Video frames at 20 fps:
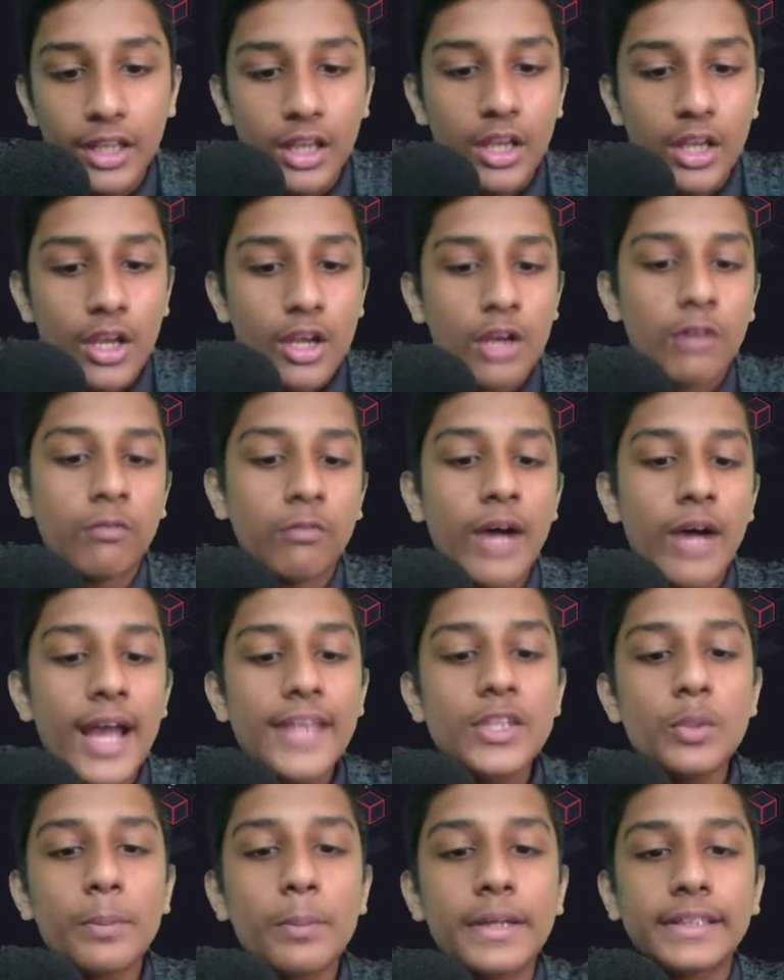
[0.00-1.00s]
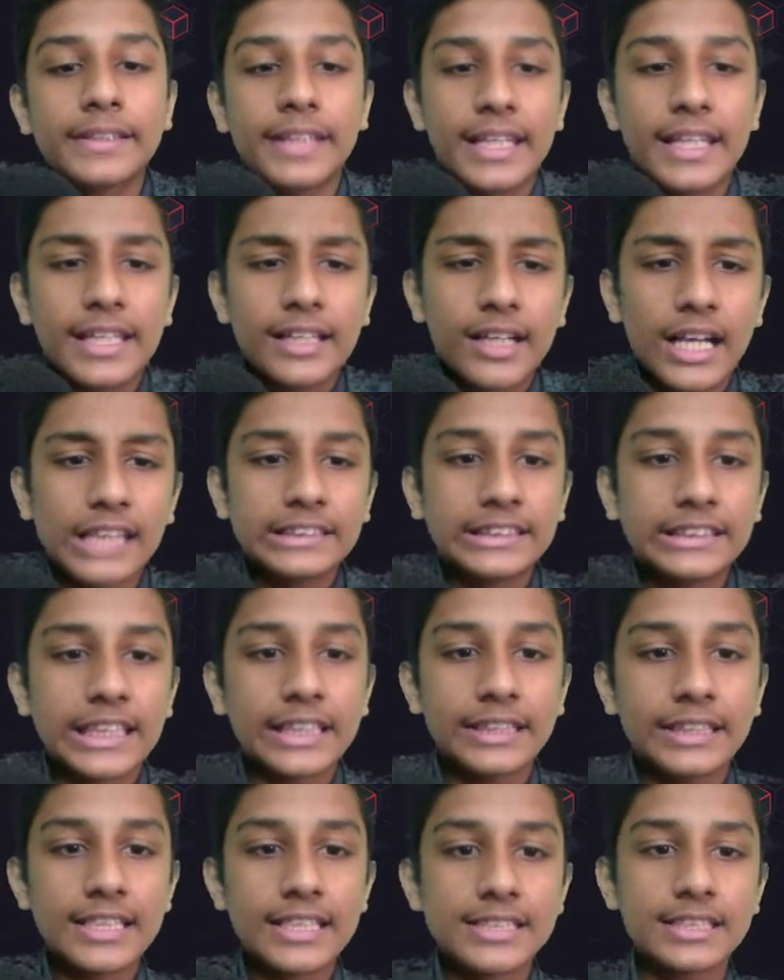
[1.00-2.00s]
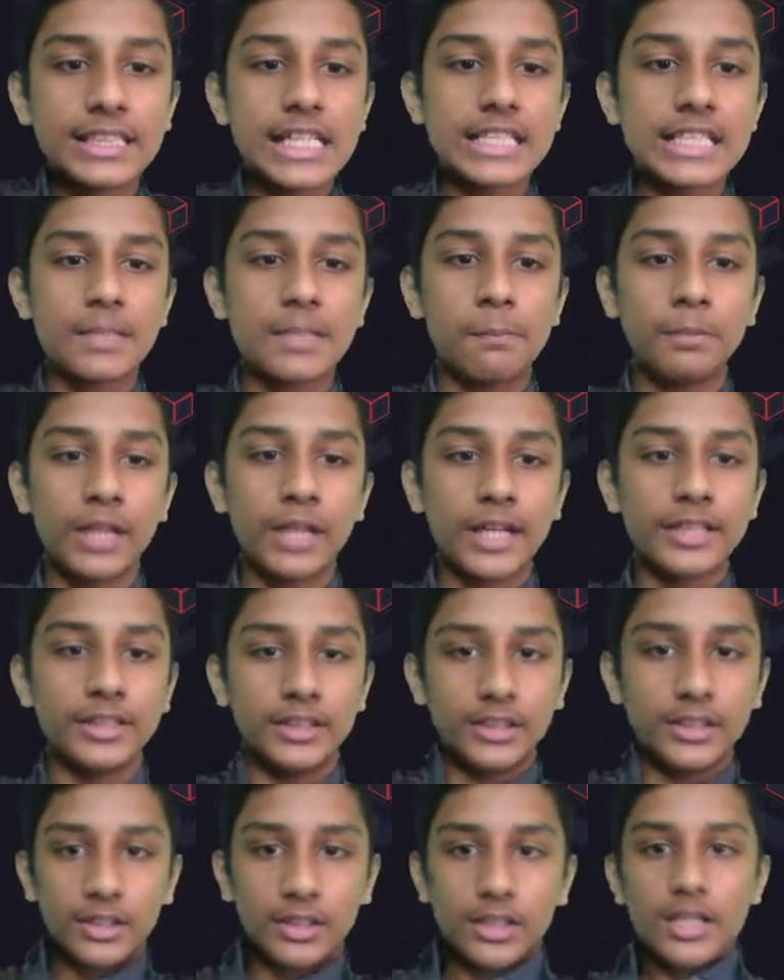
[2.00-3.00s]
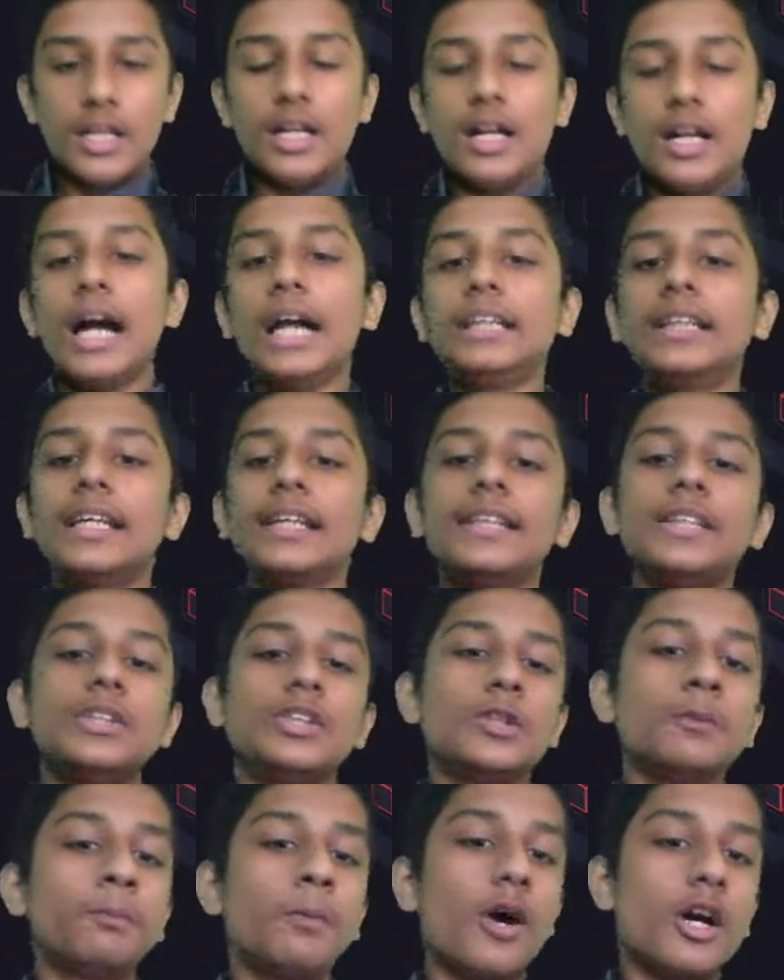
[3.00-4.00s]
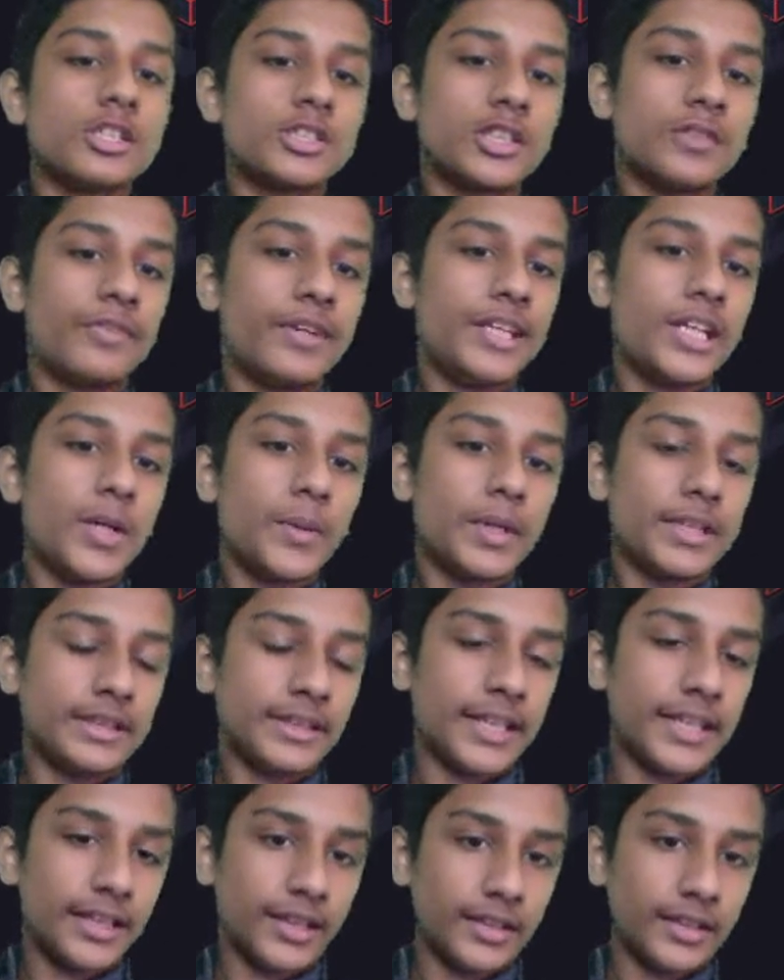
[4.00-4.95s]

Why you might think, guys, that this is a blunder? I'd like you to pause the video and think.